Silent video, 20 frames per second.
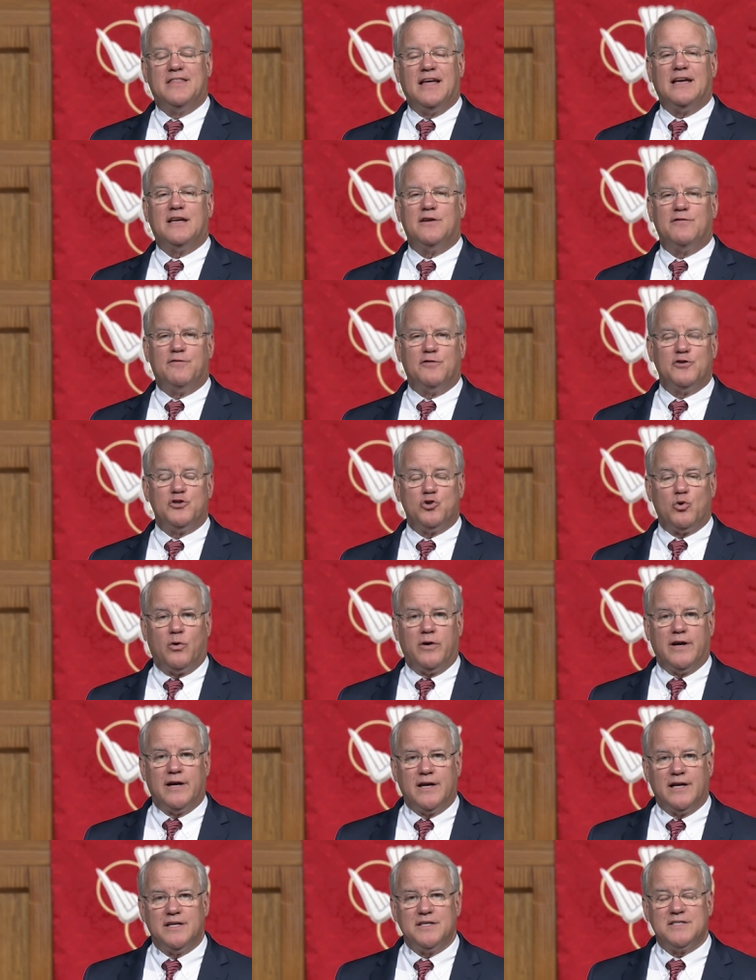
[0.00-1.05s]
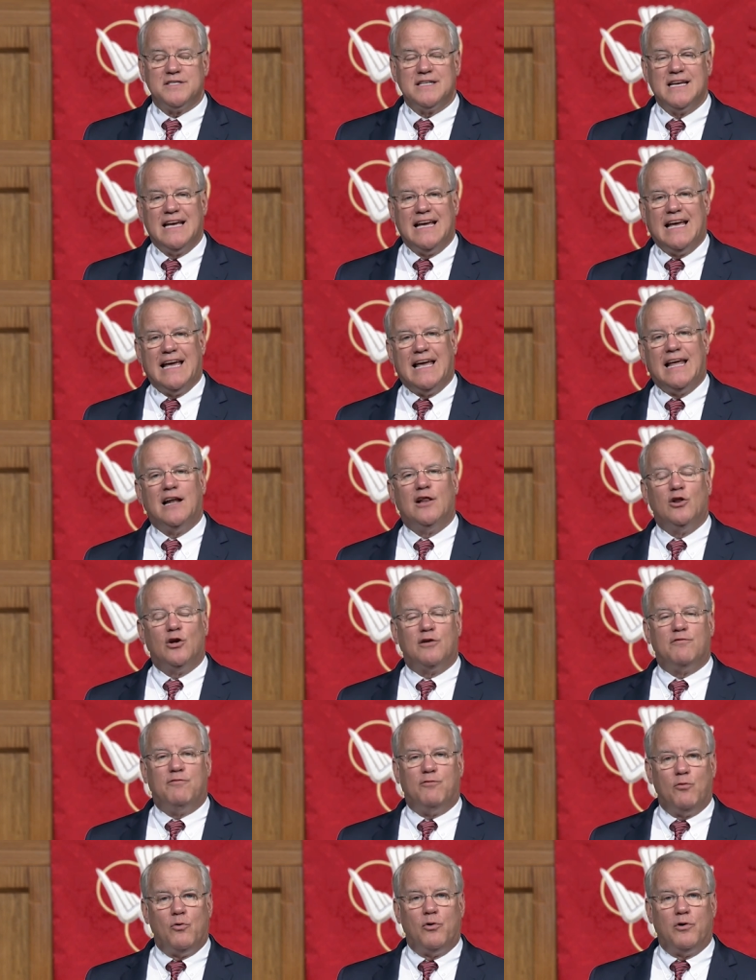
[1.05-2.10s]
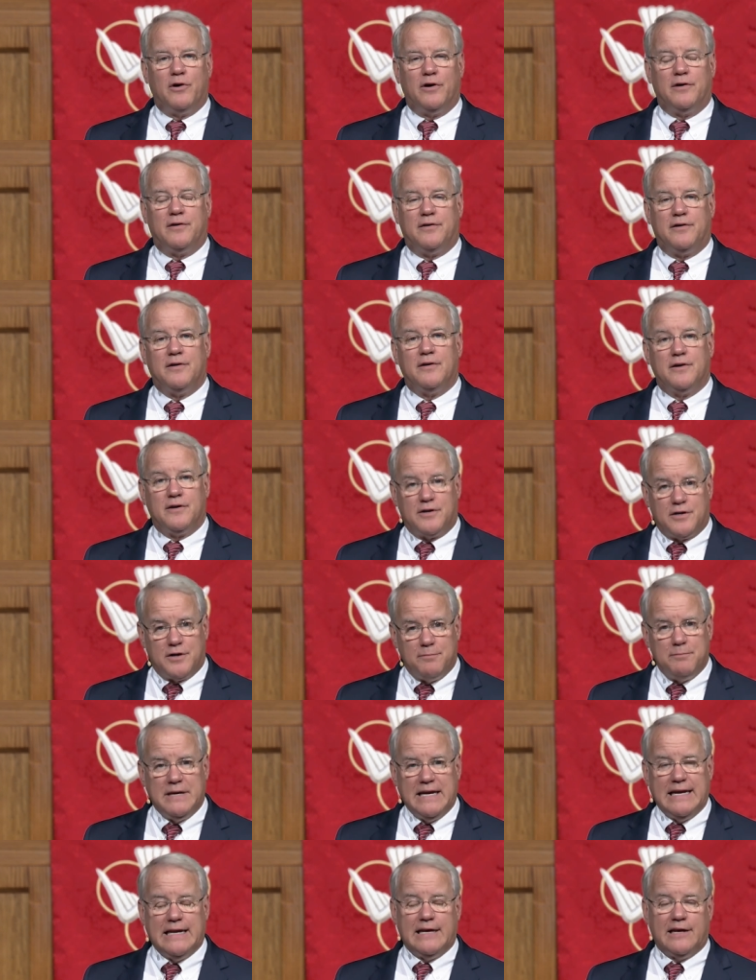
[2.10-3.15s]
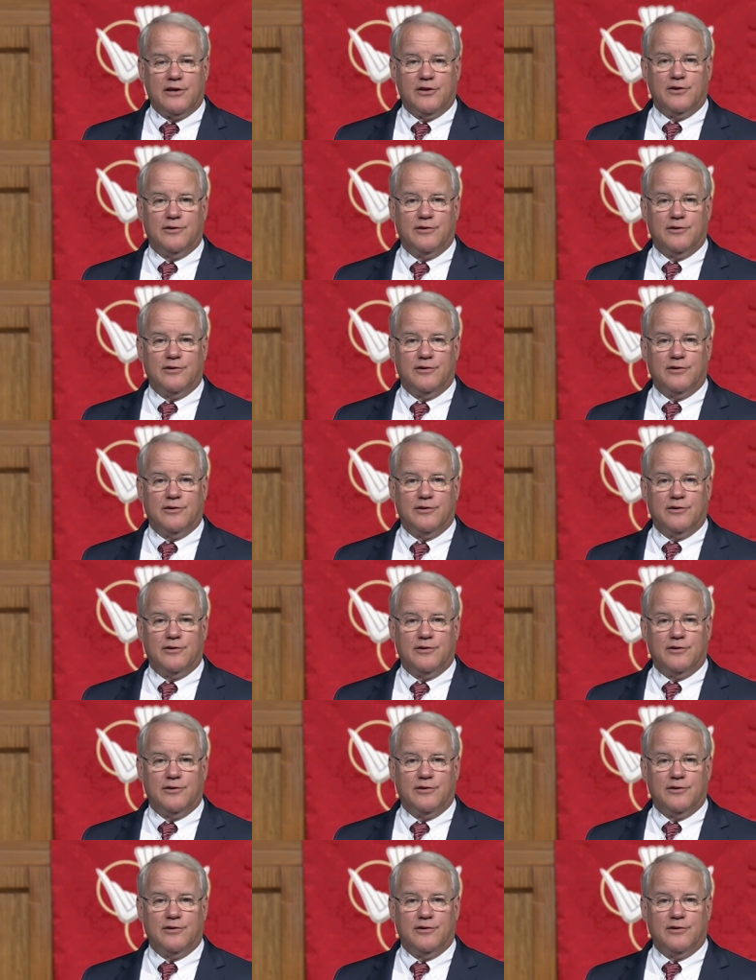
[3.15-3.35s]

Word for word: Thank you for joining us, and I look forward to meeting